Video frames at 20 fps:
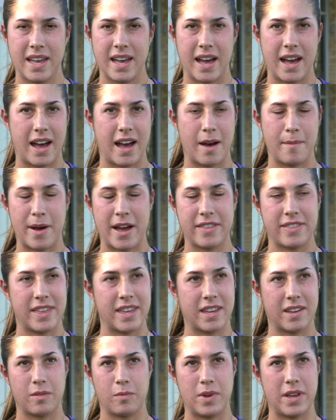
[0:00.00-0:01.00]
I
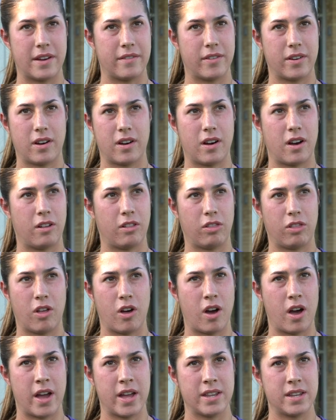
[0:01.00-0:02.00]
think we have a
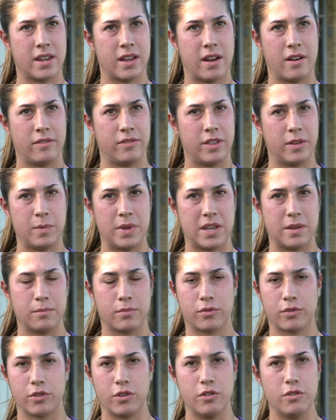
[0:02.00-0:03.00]
lot that we can
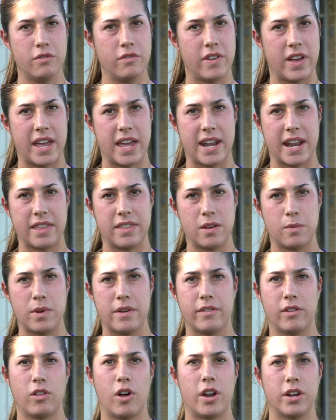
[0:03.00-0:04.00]
prove, and I think we
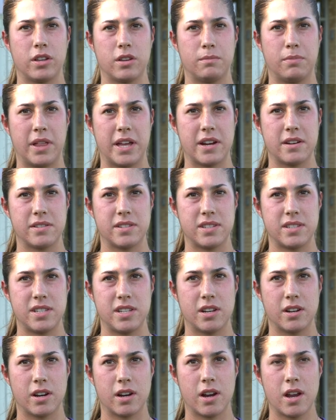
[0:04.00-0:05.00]
have a lot of good players this
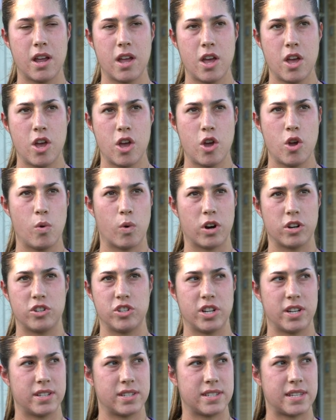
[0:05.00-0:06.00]
year who are
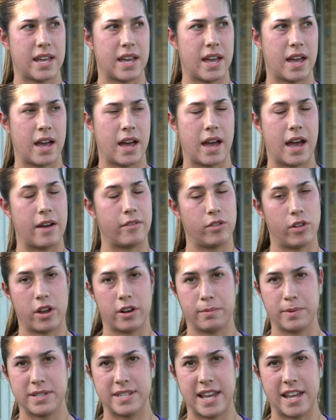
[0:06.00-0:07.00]
just have a lot
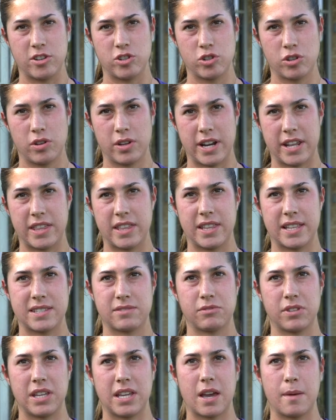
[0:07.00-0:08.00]
of potential, and I think
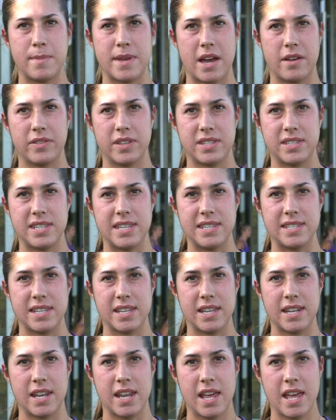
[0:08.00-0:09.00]
that's really coming out this
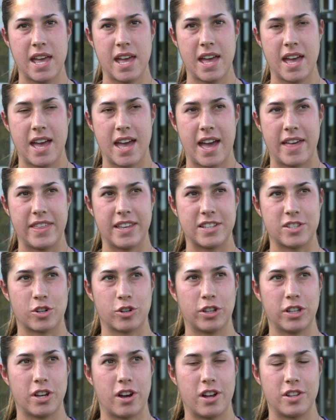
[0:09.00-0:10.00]
season. I think it's
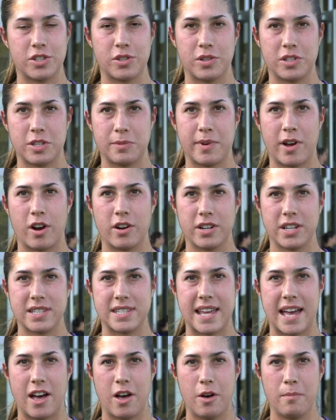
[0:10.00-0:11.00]
early on, so it's a bit hard to
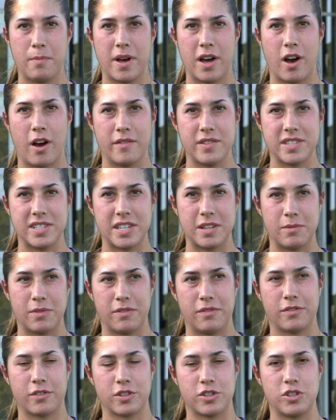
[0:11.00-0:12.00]
tell, but obviously with
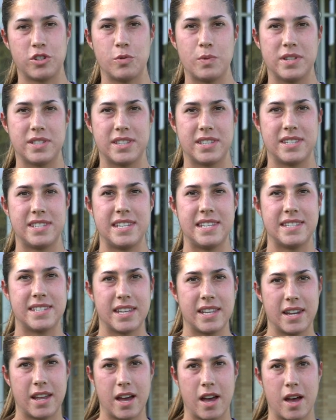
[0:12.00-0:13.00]
the first 2 wins of the season,